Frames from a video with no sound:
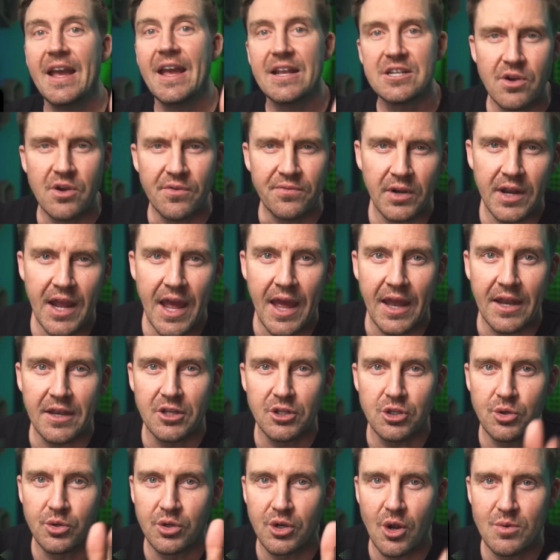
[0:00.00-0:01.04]
And don't forget,
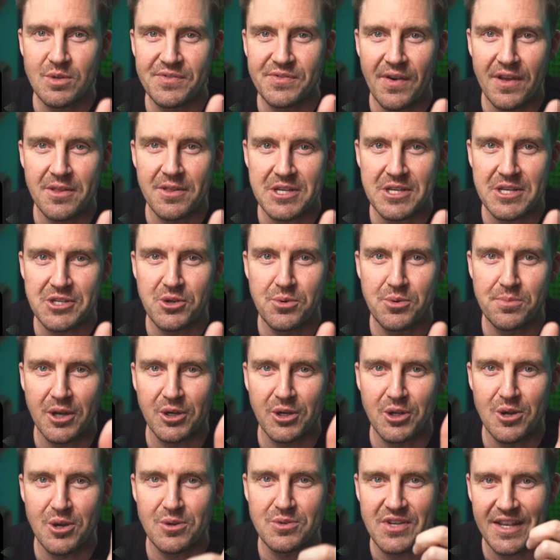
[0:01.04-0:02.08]
you can always find the best
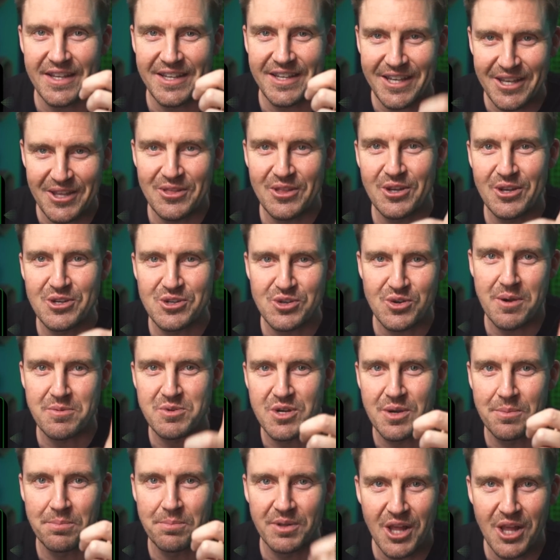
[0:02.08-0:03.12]
coupon codes in the
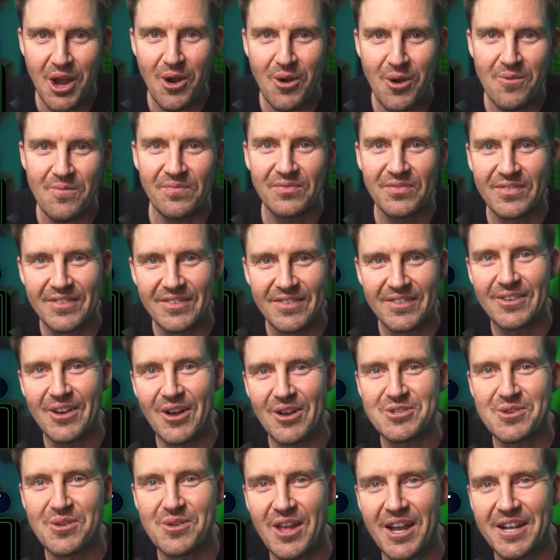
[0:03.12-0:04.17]
description below.
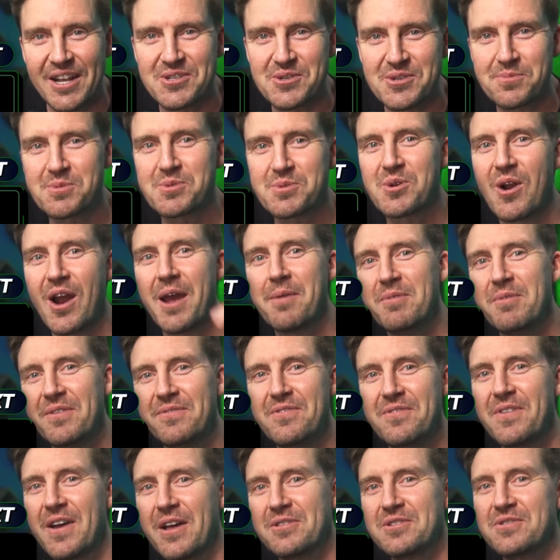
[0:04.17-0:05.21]
Also like and subscribe
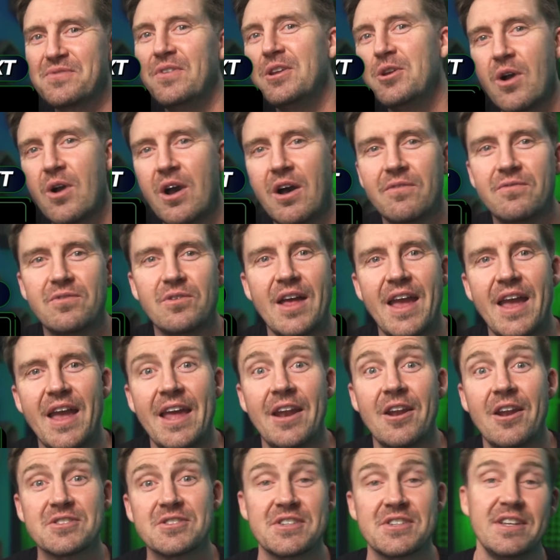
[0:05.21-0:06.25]
if you found this video helpful
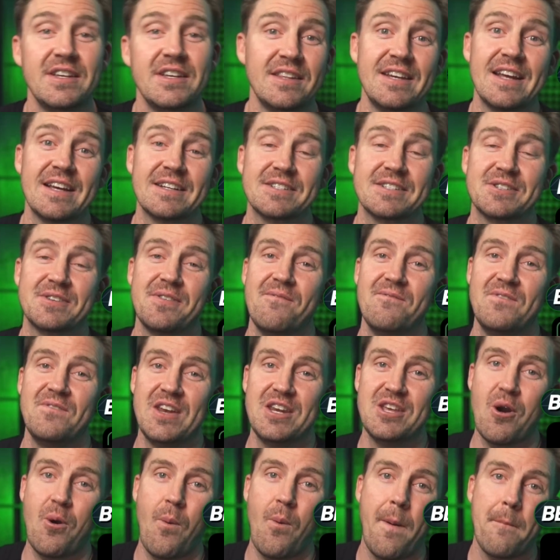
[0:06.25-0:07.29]
and I'll see you in the next
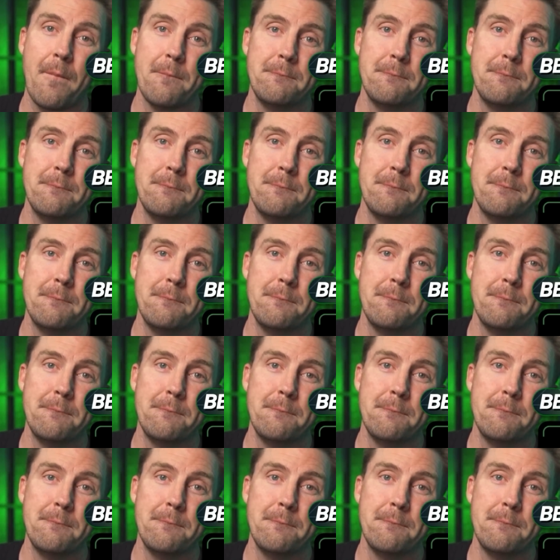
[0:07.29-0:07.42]
video.